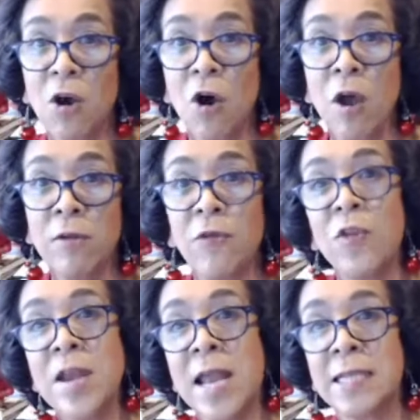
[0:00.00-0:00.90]
on for
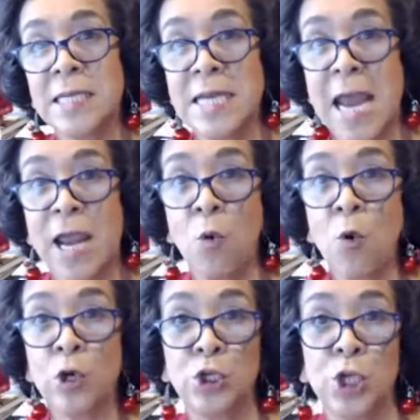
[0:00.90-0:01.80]
the next day
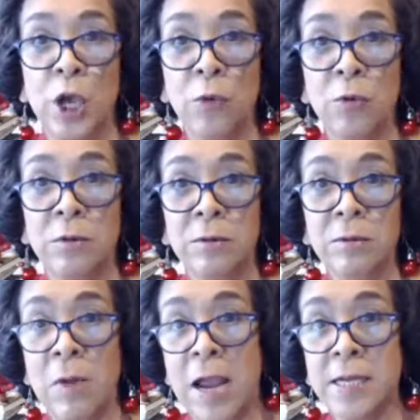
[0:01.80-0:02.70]
or so,
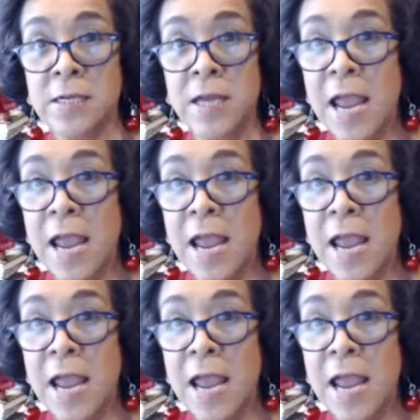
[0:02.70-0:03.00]
right?